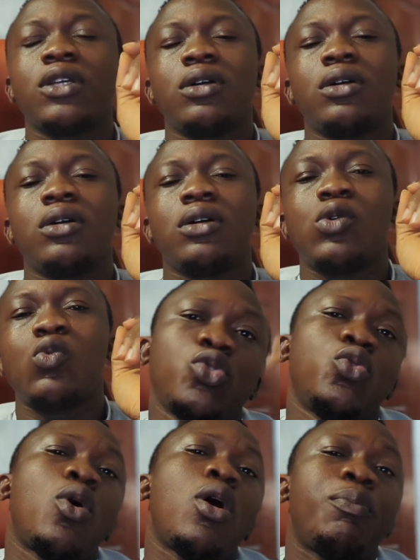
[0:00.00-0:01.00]
uh, so
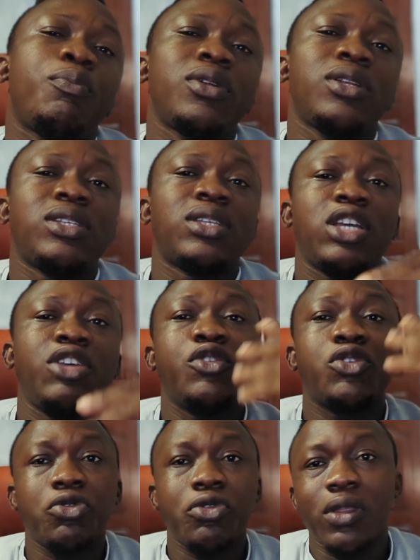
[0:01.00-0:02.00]
what happened is that if
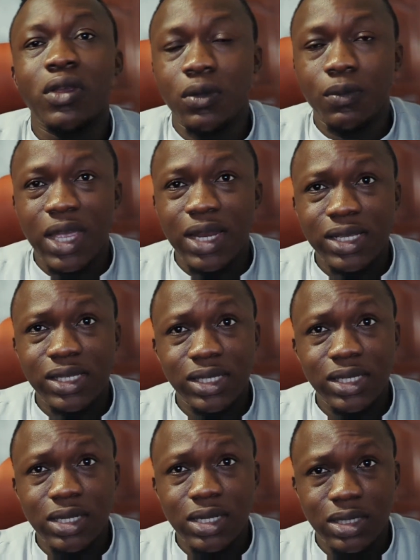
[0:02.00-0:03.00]
you took the
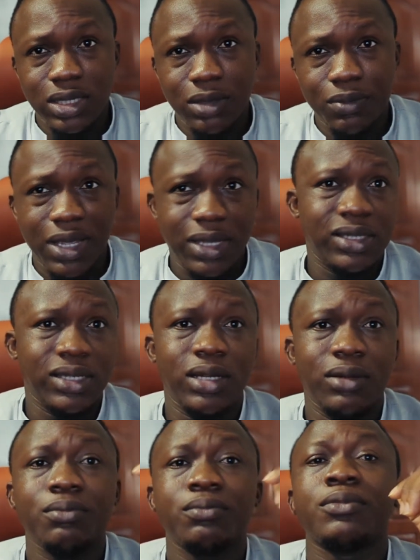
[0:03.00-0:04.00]
NSE uh,
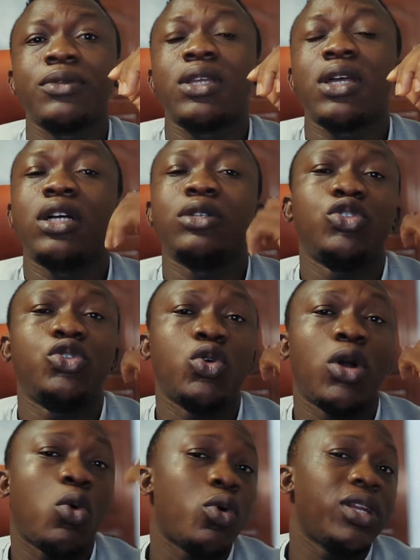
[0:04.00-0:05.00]
exam and
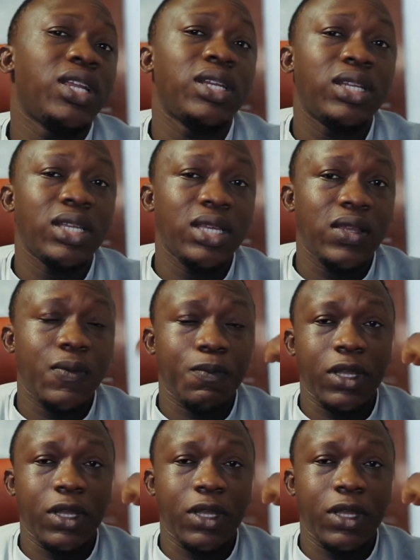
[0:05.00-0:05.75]
you awarded a